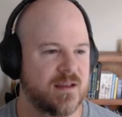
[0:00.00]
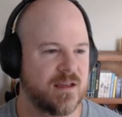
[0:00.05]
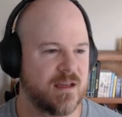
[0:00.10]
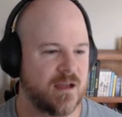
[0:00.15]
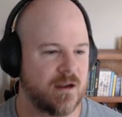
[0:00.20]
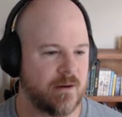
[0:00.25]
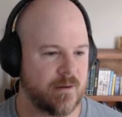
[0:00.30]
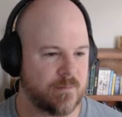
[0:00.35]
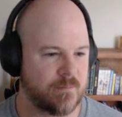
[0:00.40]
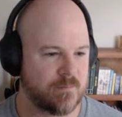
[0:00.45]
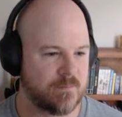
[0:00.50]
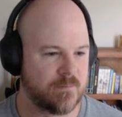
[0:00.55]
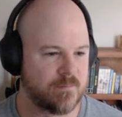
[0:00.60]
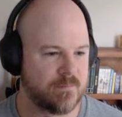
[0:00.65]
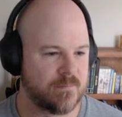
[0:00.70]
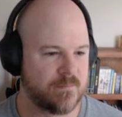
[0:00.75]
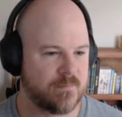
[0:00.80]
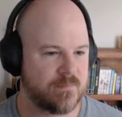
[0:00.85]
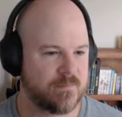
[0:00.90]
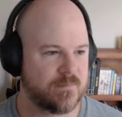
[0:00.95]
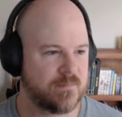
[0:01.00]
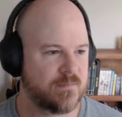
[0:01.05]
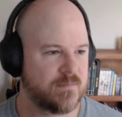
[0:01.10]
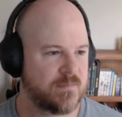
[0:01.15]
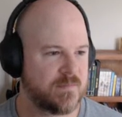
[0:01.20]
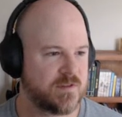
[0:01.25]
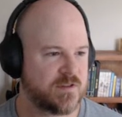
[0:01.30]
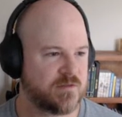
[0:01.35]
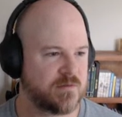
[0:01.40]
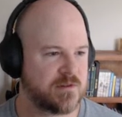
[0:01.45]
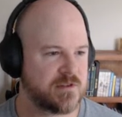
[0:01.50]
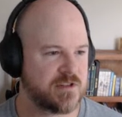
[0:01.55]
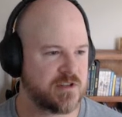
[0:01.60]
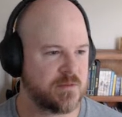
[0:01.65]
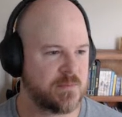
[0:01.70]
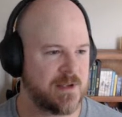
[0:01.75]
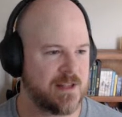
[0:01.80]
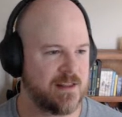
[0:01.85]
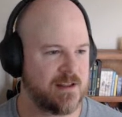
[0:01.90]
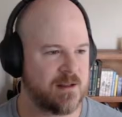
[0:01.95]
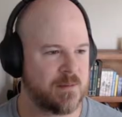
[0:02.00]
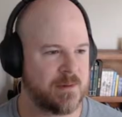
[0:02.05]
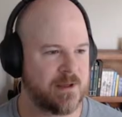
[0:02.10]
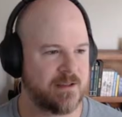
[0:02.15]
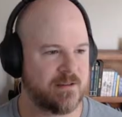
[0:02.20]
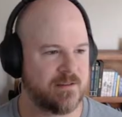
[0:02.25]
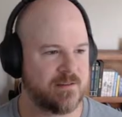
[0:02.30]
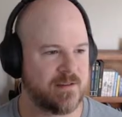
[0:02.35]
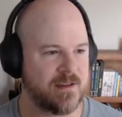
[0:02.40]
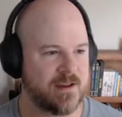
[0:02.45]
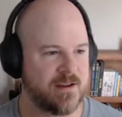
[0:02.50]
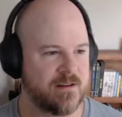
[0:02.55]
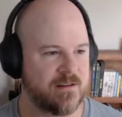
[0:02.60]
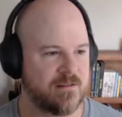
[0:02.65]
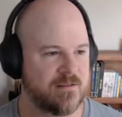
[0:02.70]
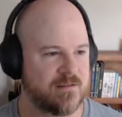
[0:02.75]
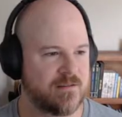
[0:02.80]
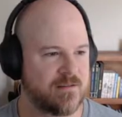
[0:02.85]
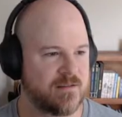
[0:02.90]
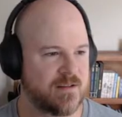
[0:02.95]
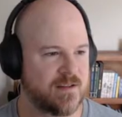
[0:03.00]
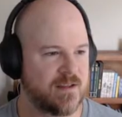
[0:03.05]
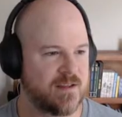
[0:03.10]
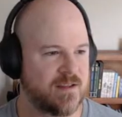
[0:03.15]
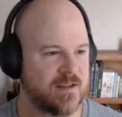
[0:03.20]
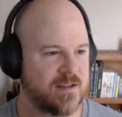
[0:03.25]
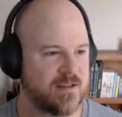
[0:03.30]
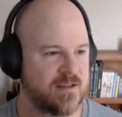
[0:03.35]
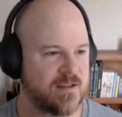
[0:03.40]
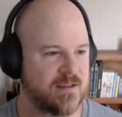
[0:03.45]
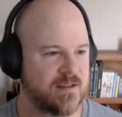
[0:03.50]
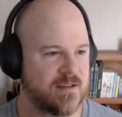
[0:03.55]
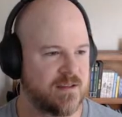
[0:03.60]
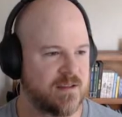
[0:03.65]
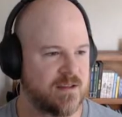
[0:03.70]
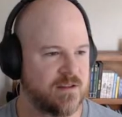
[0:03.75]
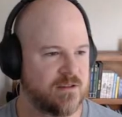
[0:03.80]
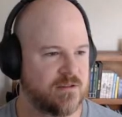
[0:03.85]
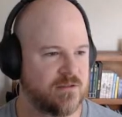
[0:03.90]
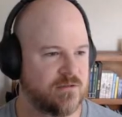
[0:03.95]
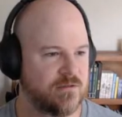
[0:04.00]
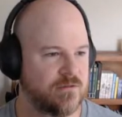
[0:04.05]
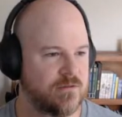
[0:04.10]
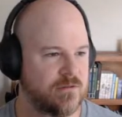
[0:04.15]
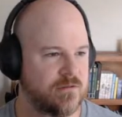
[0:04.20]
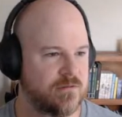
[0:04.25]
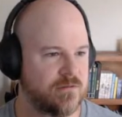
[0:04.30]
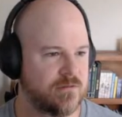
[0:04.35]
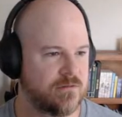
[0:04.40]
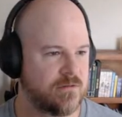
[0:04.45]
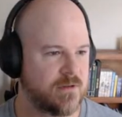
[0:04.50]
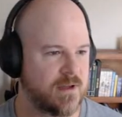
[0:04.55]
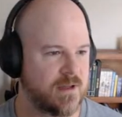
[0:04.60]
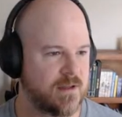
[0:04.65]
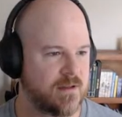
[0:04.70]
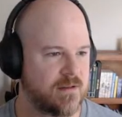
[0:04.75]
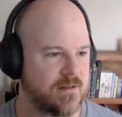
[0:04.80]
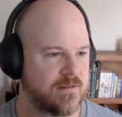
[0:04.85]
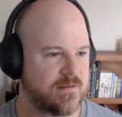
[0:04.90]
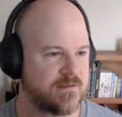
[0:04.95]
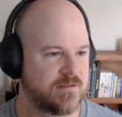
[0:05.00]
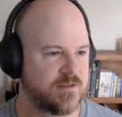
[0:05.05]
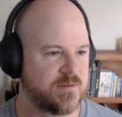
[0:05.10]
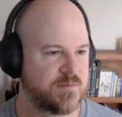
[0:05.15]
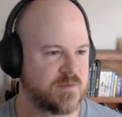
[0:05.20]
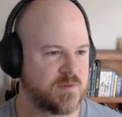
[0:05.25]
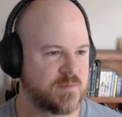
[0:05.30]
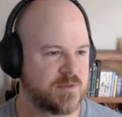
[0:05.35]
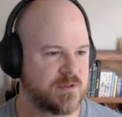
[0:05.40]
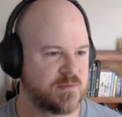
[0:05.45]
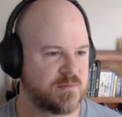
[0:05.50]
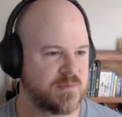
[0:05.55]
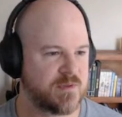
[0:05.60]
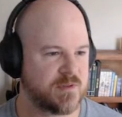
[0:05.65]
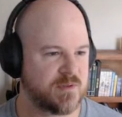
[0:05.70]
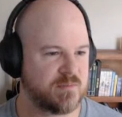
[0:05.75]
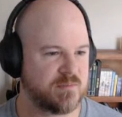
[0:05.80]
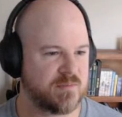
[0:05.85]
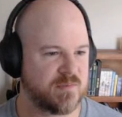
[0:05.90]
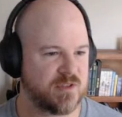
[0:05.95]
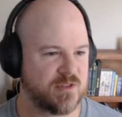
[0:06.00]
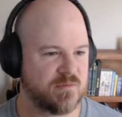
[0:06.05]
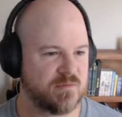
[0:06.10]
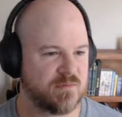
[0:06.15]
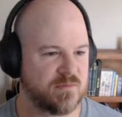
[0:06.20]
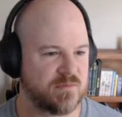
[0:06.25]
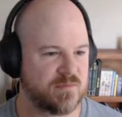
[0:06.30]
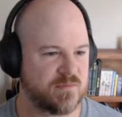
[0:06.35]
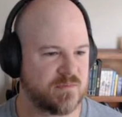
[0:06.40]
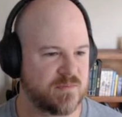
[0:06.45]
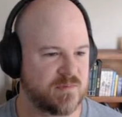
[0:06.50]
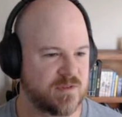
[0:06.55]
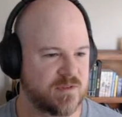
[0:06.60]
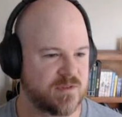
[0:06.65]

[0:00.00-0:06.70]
Alright. We're going to zoom in a little bit here. Ooh. Zoom.